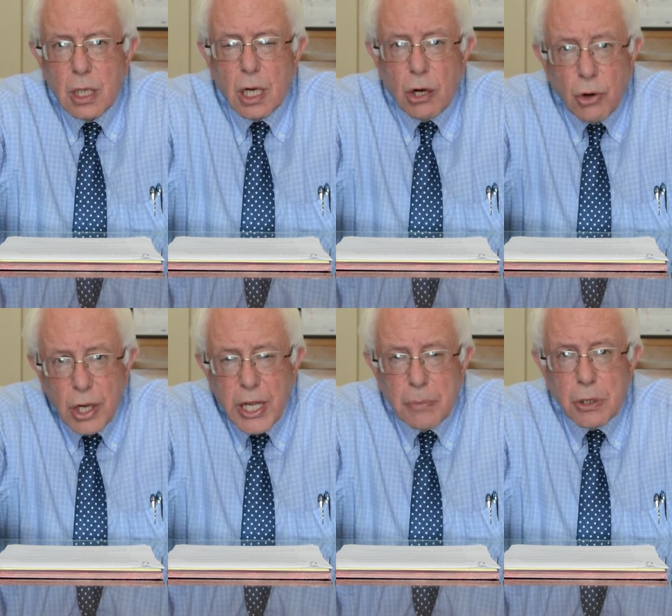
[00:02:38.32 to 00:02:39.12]
are
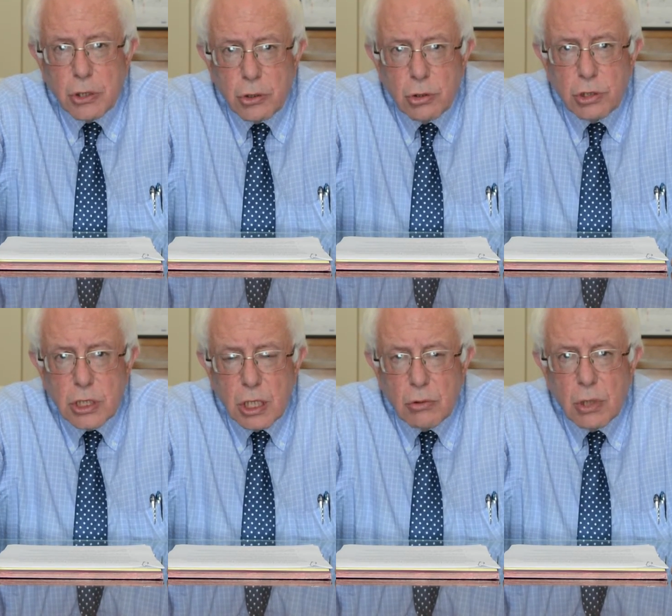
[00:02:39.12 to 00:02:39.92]
unable to do
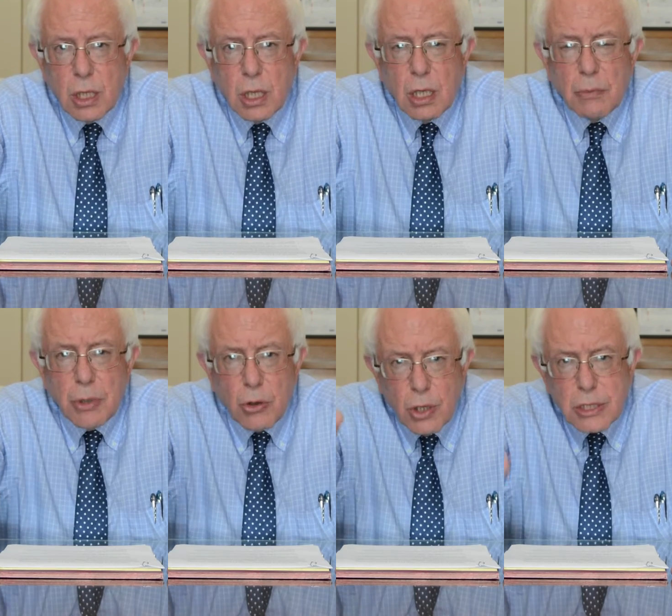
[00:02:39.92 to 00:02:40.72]
so
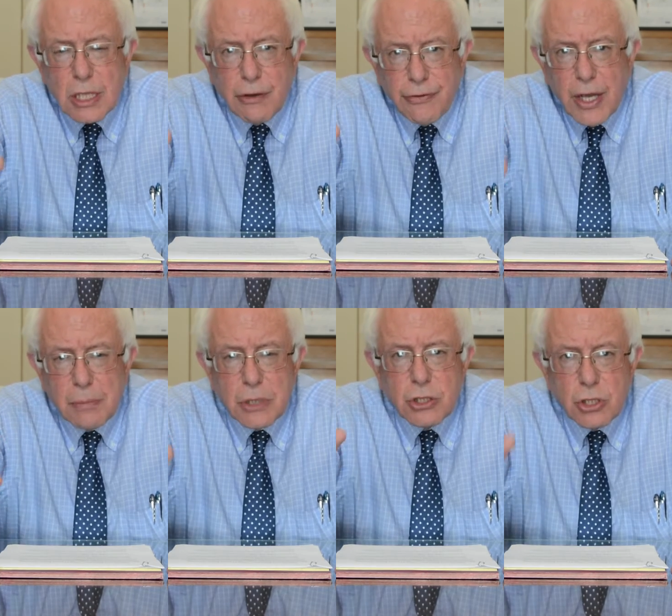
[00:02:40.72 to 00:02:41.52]
because their
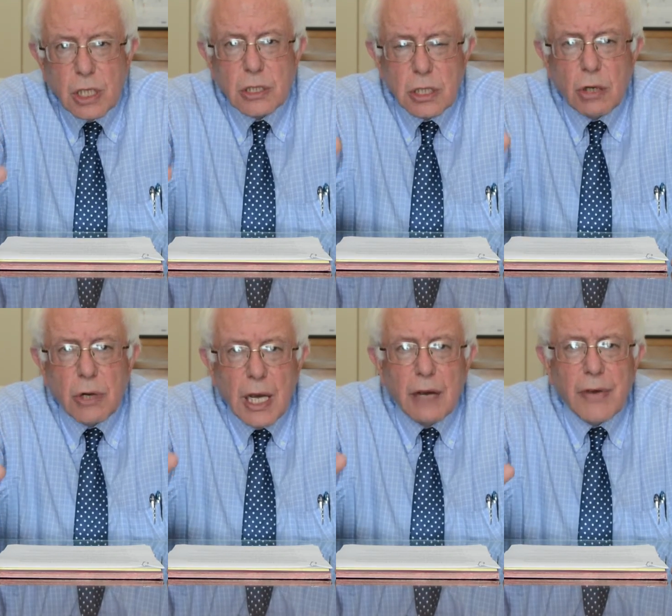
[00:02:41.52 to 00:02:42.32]
families just don't
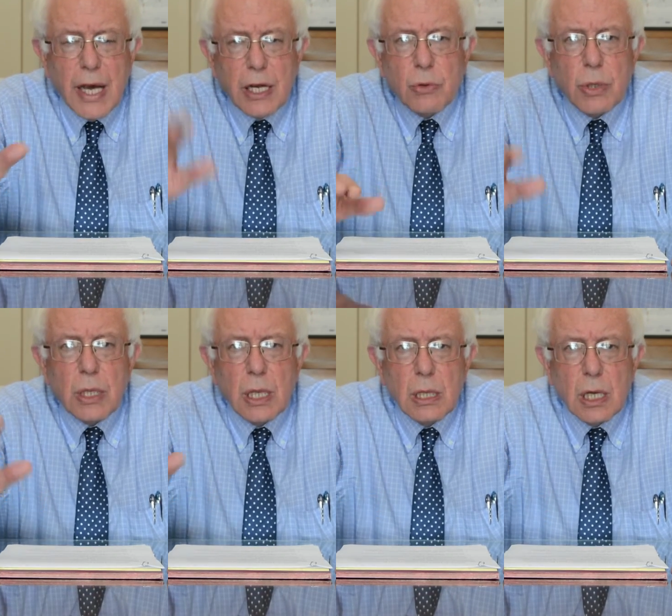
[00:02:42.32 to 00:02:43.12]
have adequate
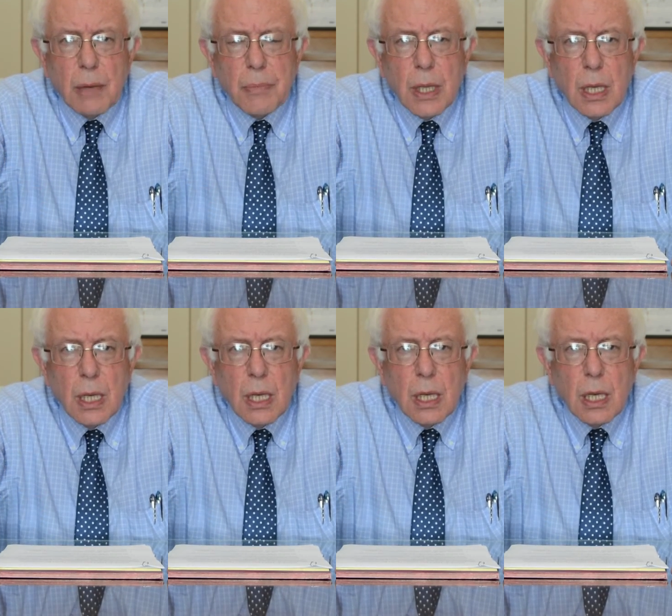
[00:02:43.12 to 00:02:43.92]
income.
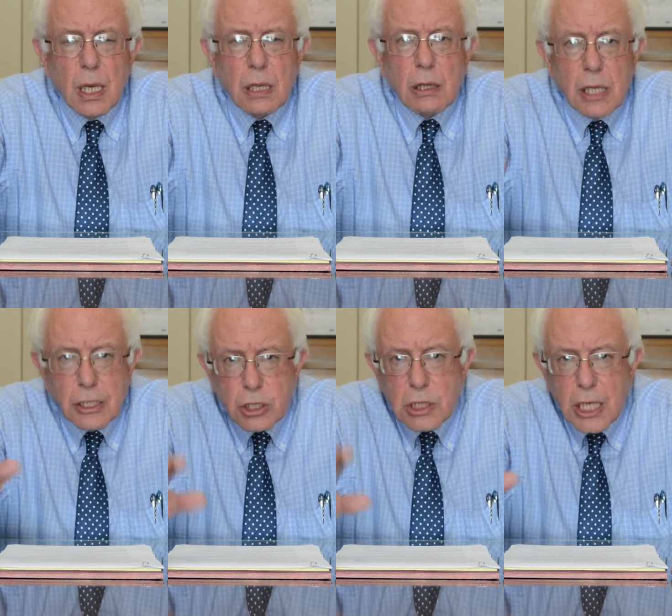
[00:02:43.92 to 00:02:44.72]
And the
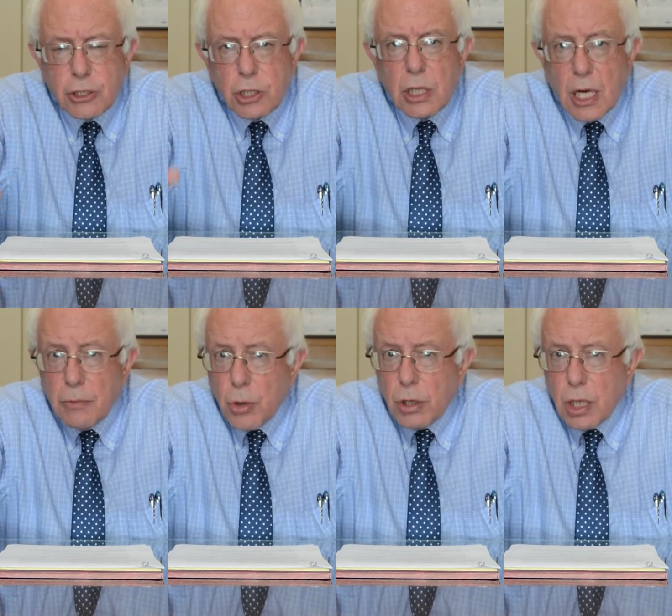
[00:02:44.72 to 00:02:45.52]
legislation that
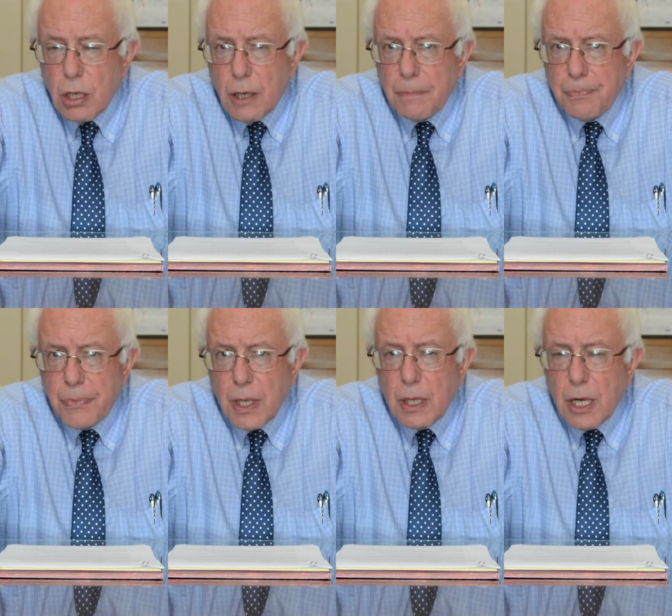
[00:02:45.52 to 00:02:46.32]
I'm working on,
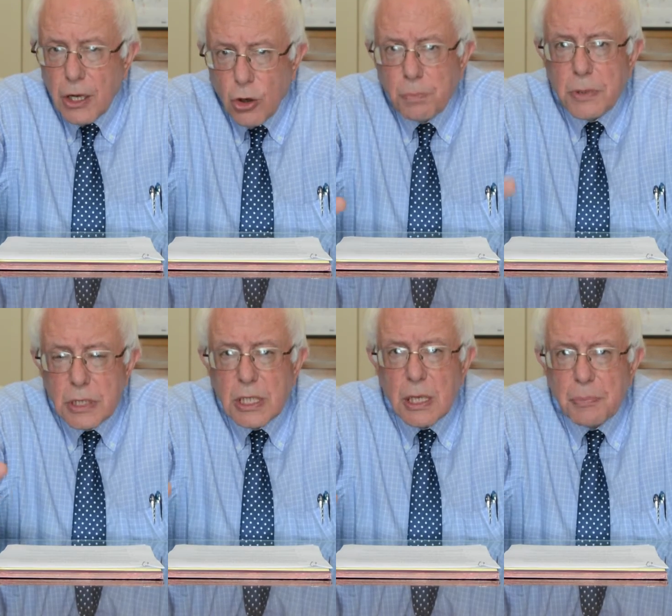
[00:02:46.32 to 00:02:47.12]
and that I hope to
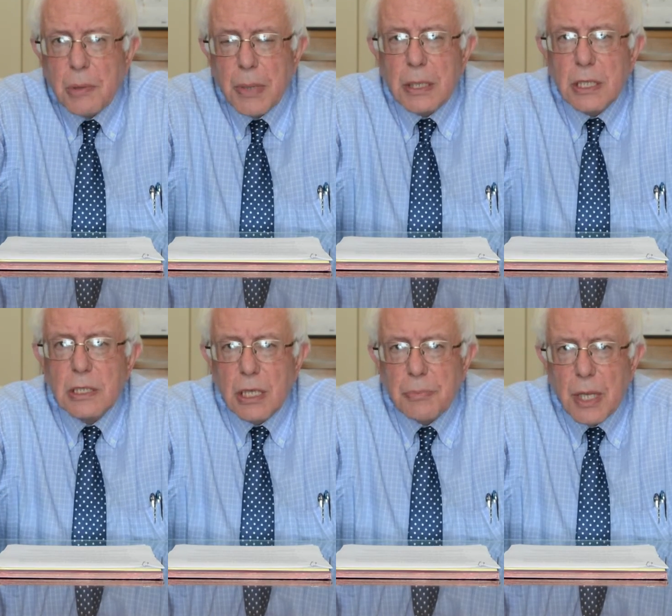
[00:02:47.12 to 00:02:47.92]
see implemented
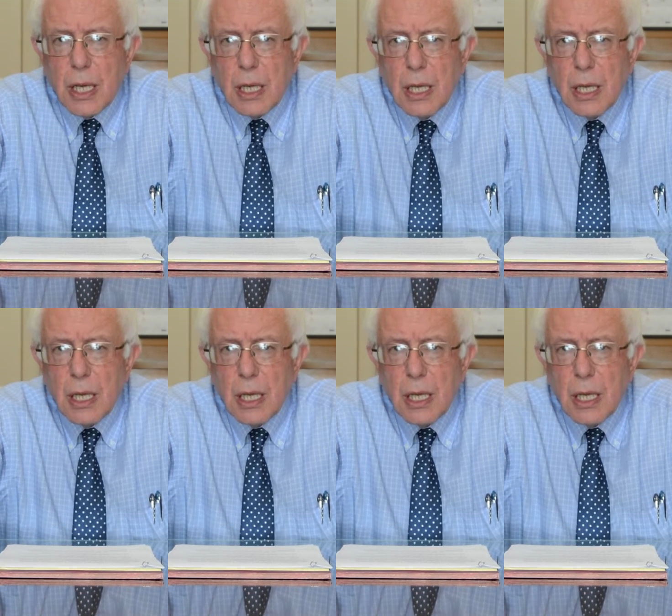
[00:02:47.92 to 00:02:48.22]
someday,